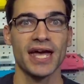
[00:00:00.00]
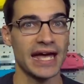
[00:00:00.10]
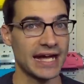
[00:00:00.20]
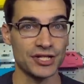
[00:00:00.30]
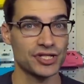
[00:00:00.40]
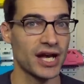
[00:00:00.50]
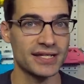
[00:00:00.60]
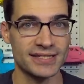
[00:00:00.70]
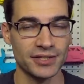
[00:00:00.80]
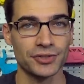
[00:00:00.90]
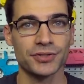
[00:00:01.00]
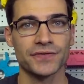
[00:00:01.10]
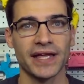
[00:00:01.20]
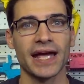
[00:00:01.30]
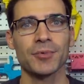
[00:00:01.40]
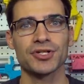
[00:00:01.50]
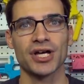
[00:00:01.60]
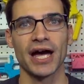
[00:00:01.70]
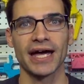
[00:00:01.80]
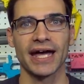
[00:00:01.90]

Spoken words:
eight-shot cylinders for the hammer shot,